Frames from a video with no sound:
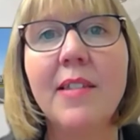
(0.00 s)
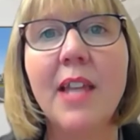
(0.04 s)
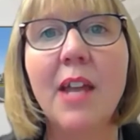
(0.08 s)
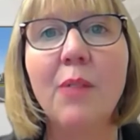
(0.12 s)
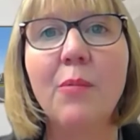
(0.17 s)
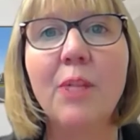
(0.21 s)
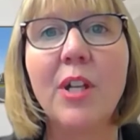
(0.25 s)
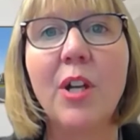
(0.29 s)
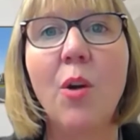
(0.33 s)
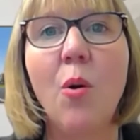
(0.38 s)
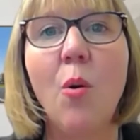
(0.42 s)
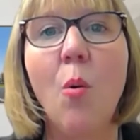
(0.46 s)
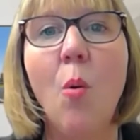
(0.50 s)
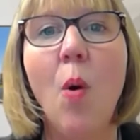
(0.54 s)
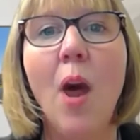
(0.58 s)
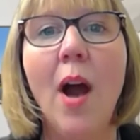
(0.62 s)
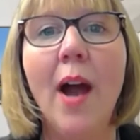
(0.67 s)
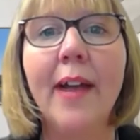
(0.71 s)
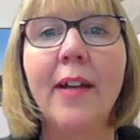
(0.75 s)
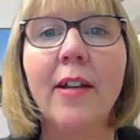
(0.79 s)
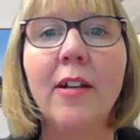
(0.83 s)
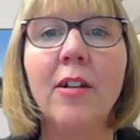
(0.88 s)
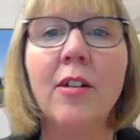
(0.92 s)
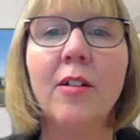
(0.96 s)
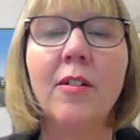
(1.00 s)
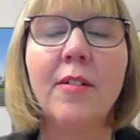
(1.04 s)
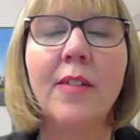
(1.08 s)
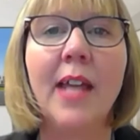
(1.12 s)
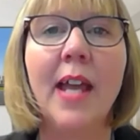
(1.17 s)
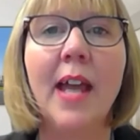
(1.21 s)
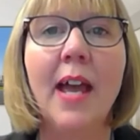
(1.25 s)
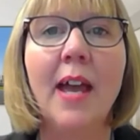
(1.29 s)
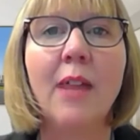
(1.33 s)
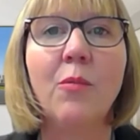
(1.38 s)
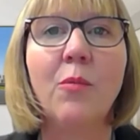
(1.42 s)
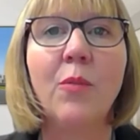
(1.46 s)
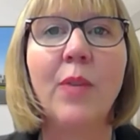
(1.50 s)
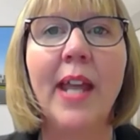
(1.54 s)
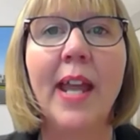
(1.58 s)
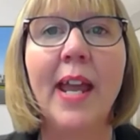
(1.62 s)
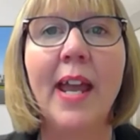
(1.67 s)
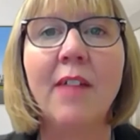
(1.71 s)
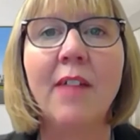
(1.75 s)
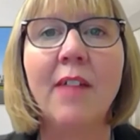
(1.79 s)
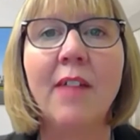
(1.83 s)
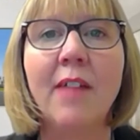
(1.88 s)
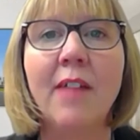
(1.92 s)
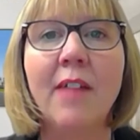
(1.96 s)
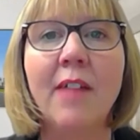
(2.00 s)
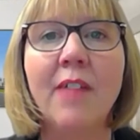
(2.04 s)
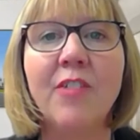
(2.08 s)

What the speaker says: that require that we have